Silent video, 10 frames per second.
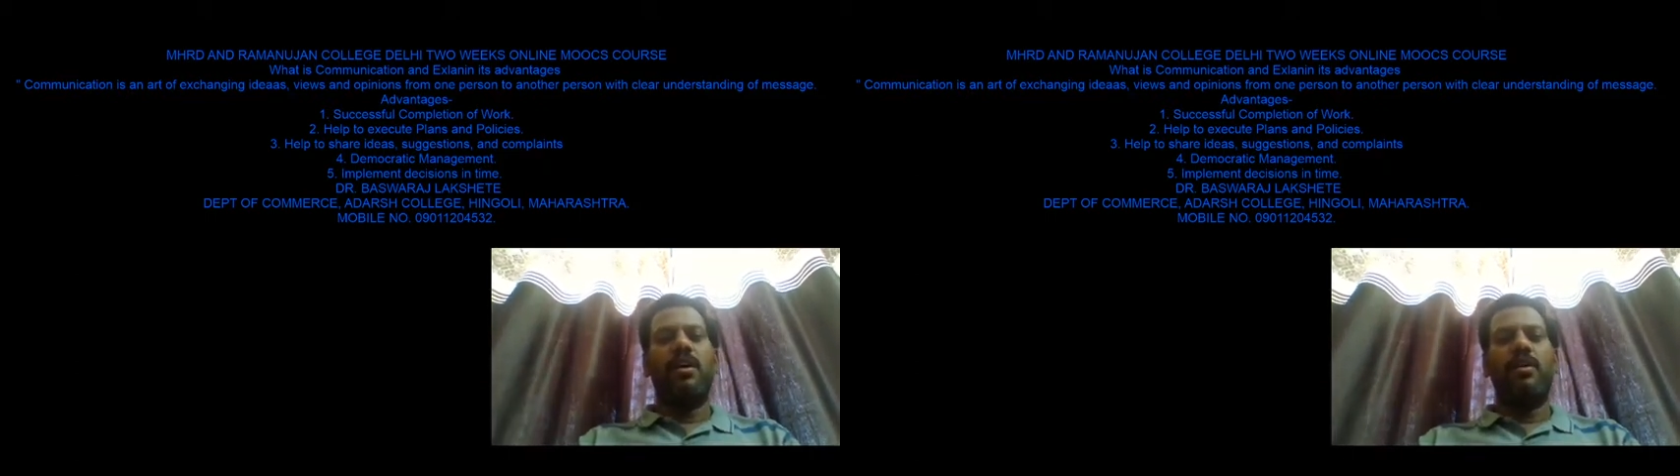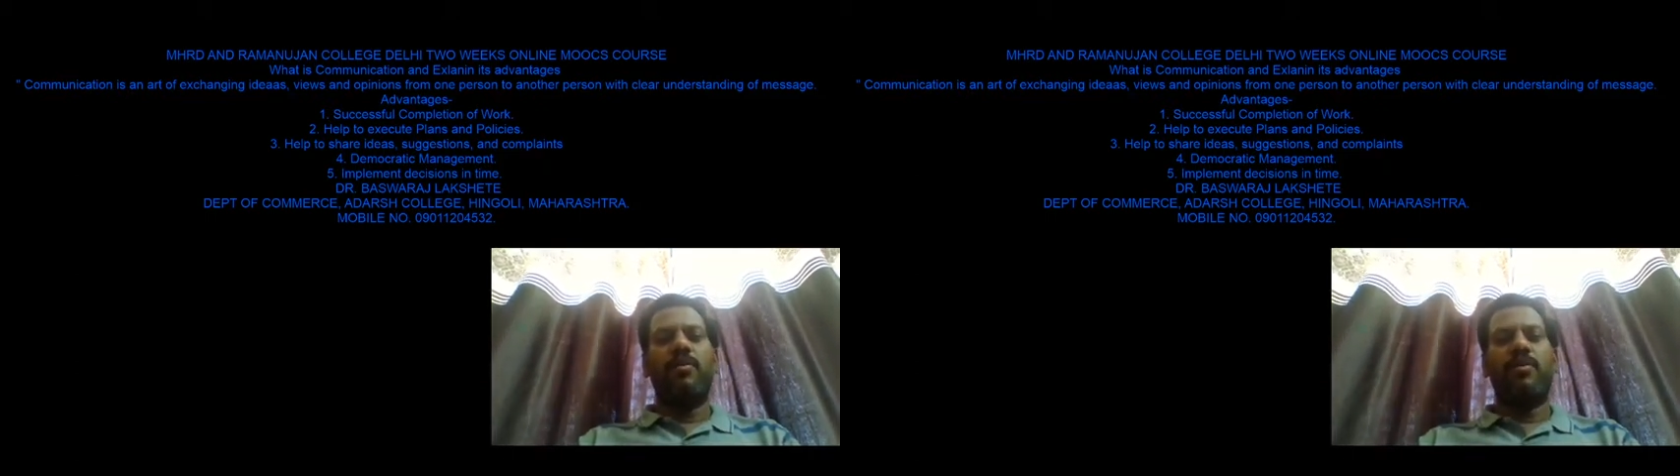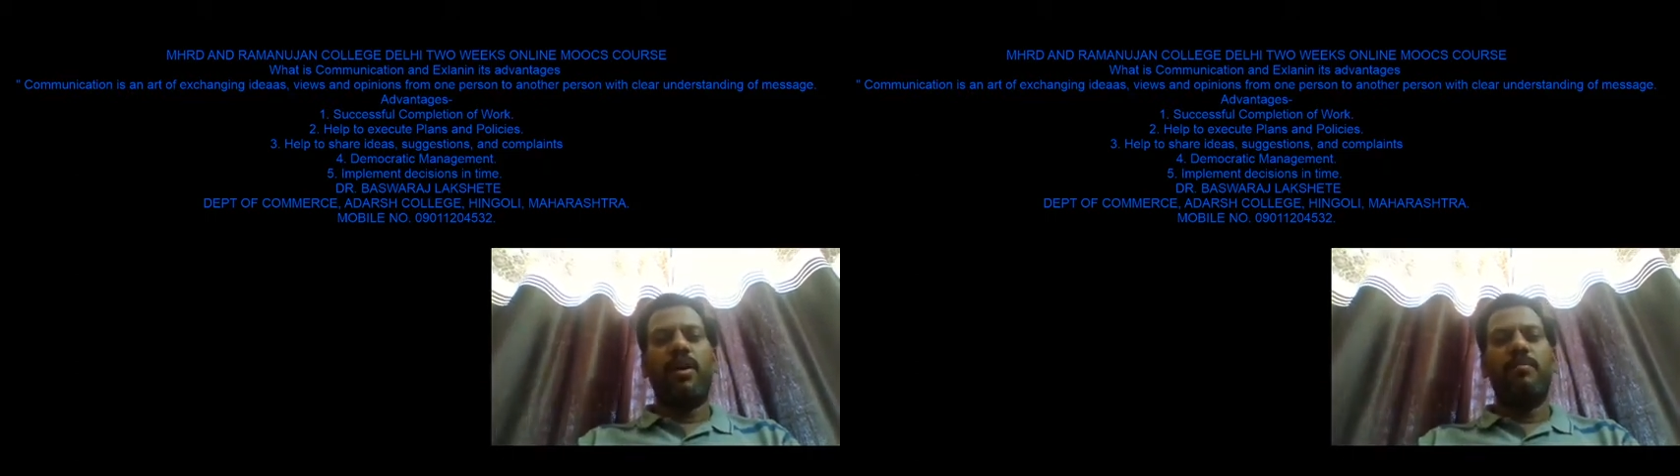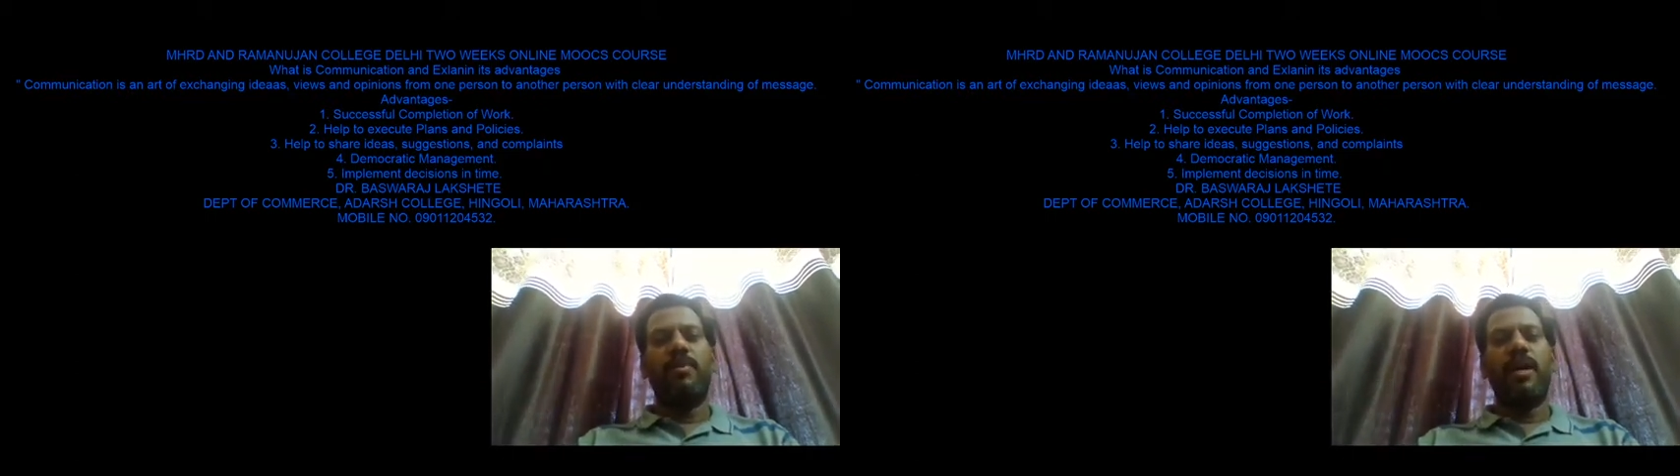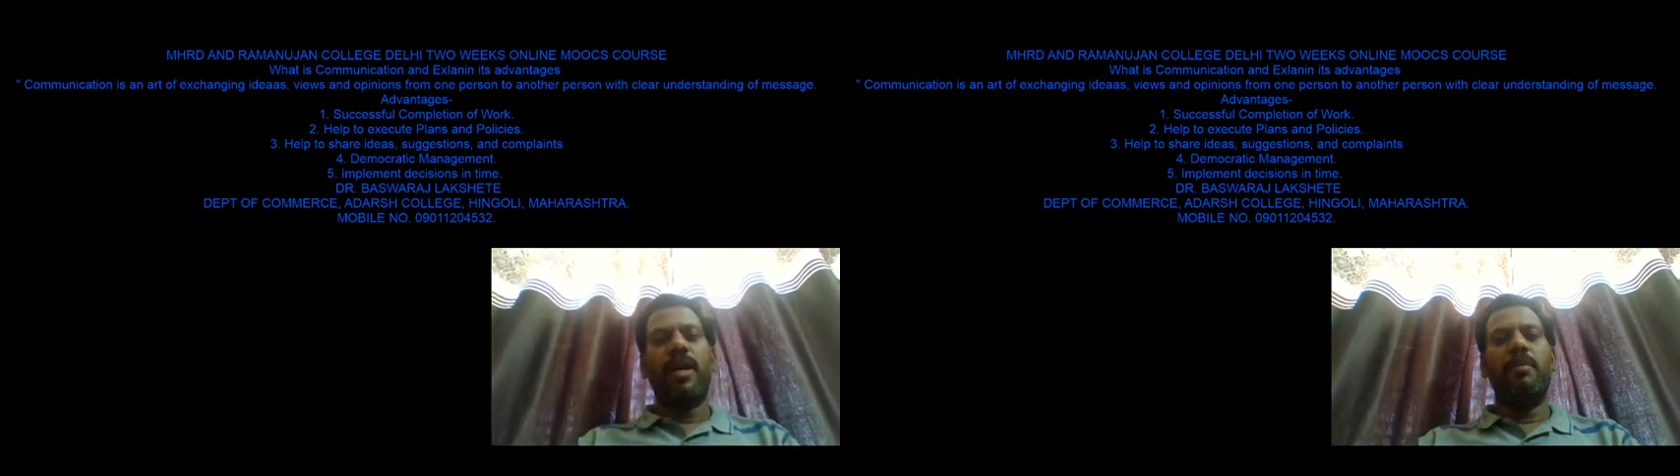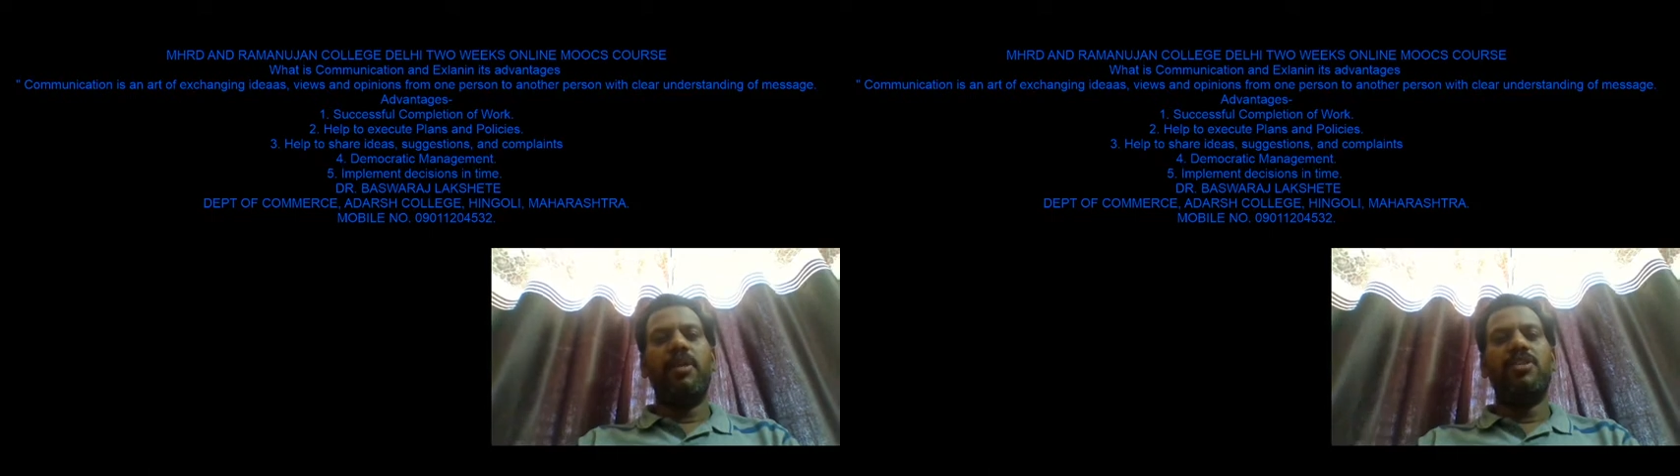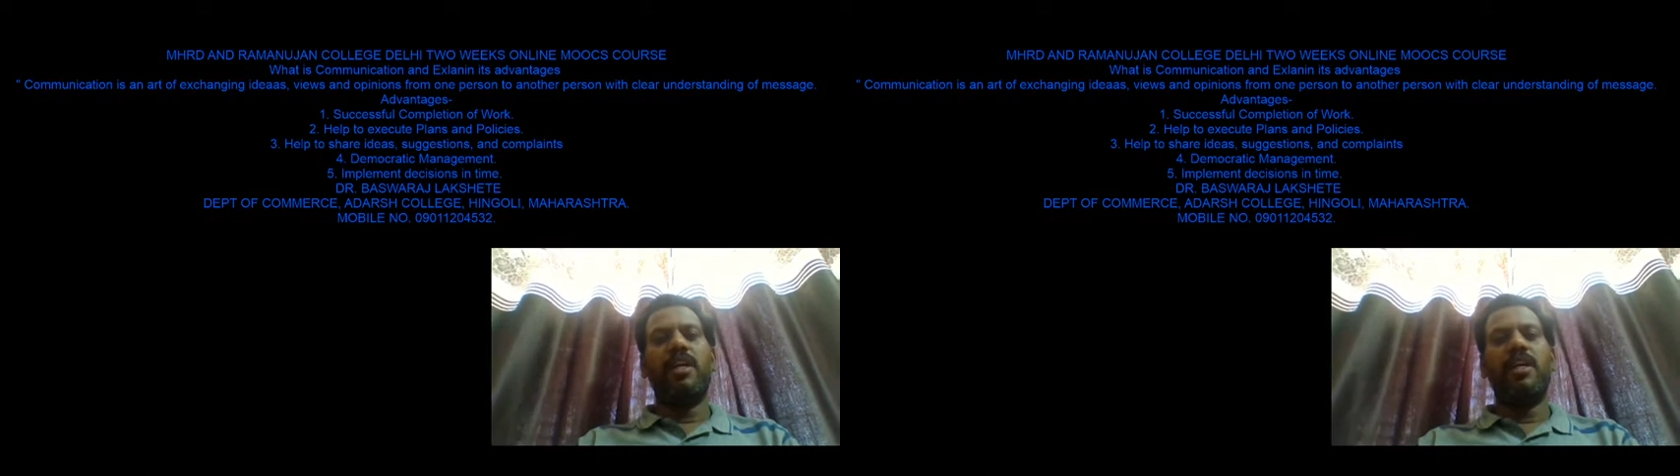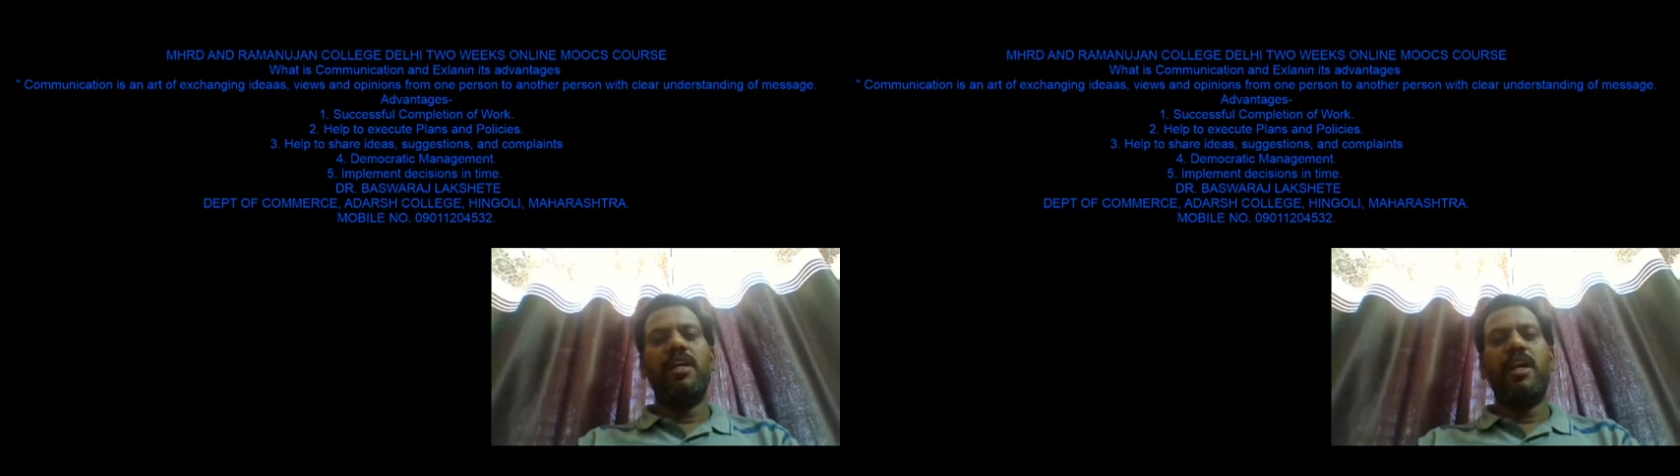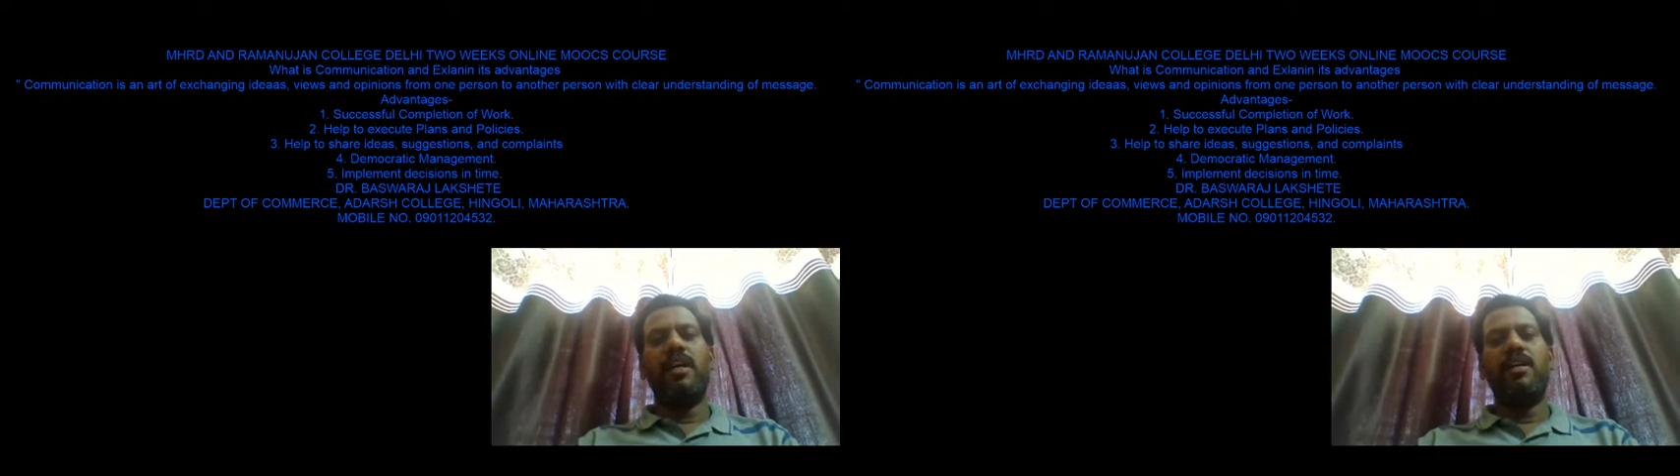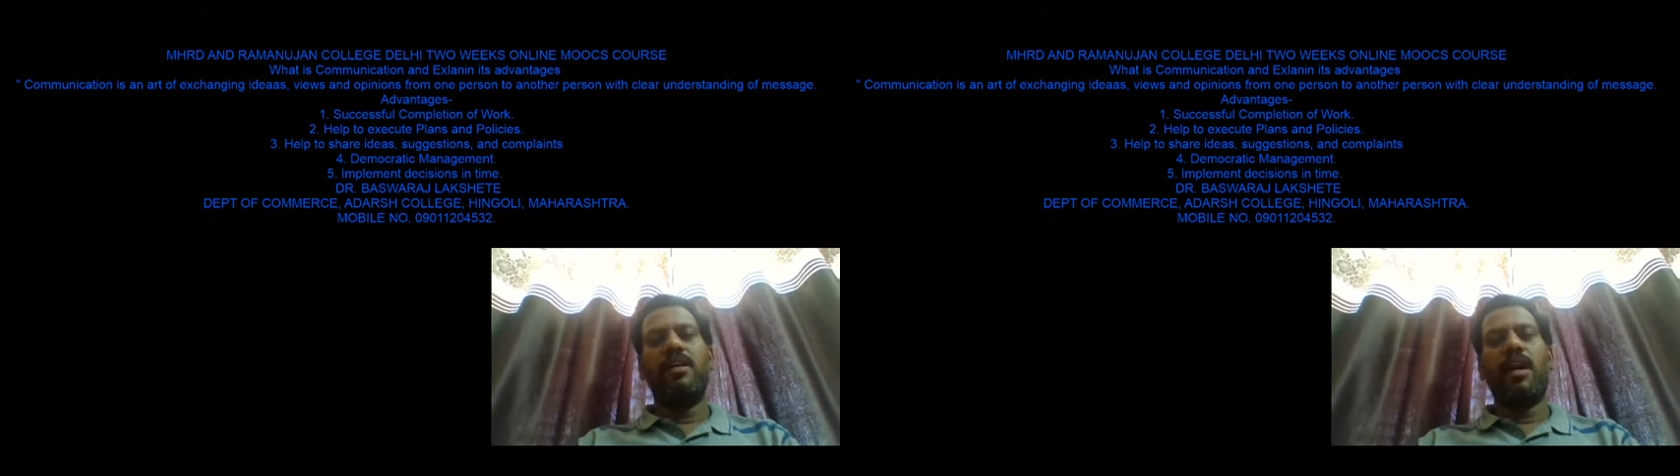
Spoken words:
from MHRD and